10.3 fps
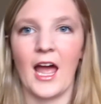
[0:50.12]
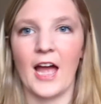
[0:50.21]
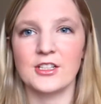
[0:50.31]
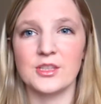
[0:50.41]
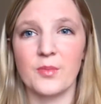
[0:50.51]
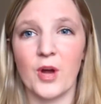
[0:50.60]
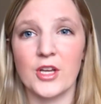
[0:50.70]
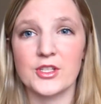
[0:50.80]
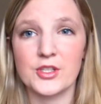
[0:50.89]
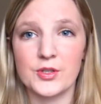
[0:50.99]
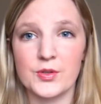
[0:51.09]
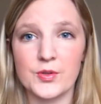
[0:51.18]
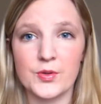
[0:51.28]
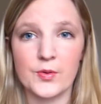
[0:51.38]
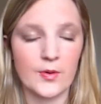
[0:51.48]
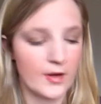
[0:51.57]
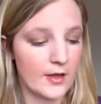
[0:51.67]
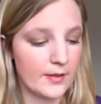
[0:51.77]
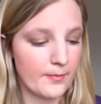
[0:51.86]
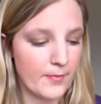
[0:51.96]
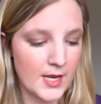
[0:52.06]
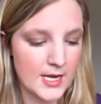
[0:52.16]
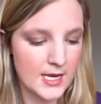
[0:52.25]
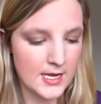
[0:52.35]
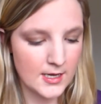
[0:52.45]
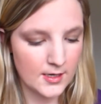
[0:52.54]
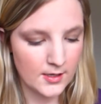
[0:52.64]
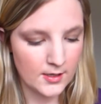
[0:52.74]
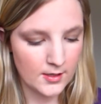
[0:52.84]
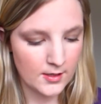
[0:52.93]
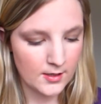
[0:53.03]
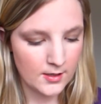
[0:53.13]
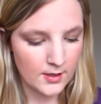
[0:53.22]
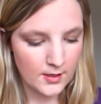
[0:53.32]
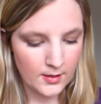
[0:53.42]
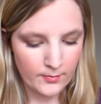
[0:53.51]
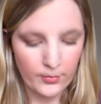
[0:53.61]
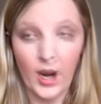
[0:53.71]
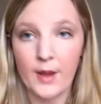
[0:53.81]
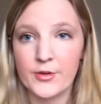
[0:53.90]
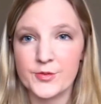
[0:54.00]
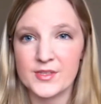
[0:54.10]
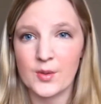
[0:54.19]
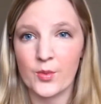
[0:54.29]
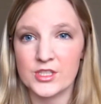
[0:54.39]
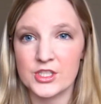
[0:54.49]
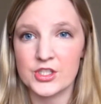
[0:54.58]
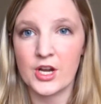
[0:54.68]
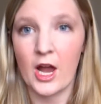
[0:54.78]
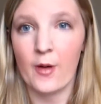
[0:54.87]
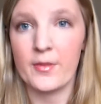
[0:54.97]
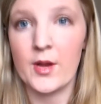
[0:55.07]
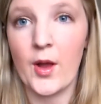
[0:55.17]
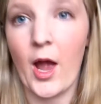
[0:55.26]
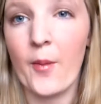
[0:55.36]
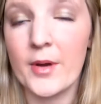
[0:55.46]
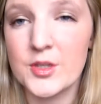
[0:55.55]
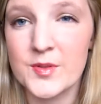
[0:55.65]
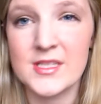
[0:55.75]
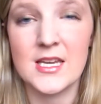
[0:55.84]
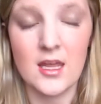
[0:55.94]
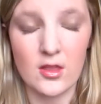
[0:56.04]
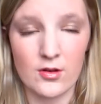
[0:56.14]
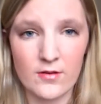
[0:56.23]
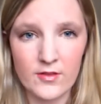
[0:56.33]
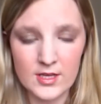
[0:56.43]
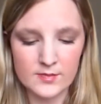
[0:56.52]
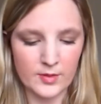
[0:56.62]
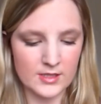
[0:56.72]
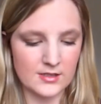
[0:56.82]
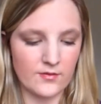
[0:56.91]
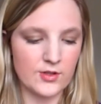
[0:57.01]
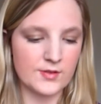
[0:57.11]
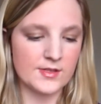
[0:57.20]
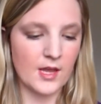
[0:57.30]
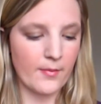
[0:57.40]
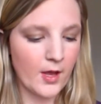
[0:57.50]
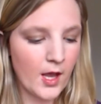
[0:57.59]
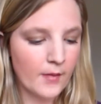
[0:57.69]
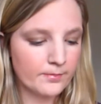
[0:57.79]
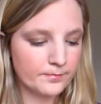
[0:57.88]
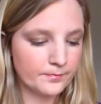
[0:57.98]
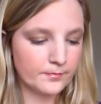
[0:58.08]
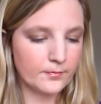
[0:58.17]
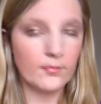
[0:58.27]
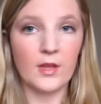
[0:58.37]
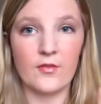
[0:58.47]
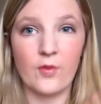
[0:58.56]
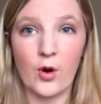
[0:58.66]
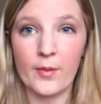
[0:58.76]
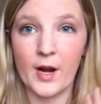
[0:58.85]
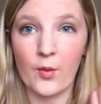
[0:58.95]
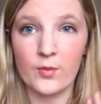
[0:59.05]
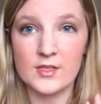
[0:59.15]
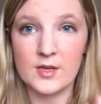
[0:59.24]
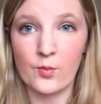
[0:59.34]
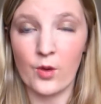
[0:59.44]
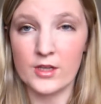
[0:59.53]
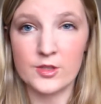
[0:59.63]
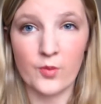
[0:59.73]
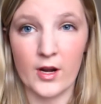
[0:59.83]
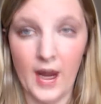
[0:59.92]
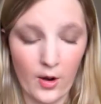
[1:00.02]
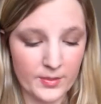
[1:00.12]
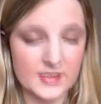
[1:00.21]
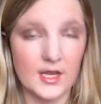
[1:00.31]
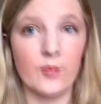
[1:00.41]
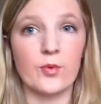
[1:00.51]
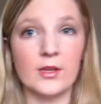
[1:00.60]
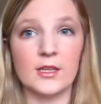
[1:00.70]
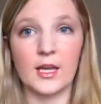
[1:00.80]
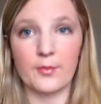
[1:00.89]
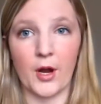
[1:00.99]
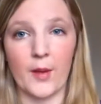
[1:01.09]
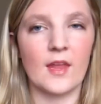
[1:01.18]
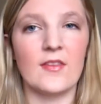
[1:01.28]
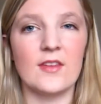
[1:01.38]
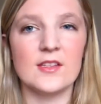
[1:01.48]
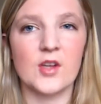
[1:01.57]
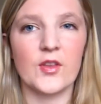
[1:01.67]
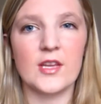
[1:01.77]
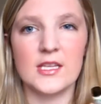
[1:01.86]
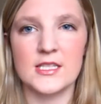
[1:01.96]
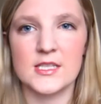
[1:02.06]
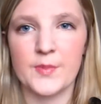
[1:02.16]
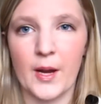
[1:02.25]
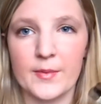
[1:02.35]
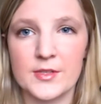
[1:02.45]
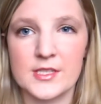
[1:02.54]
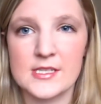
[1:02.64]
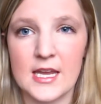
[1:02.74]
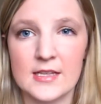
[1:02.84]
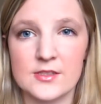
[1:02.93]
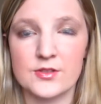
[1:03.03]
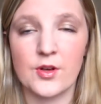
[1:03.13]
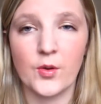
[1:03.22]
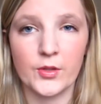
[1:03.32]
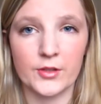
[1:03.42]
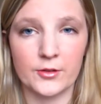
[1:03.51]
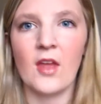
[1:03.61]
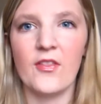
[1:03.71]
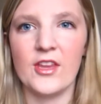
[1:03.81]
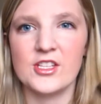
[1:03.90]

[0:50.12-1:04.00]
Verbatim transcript: I actually brought two mini primers because I wasn't sure how many how much was in either of these because I've used them before but I didn't want to run out because I really like primer and these are the easiest primers to take because they're so little and they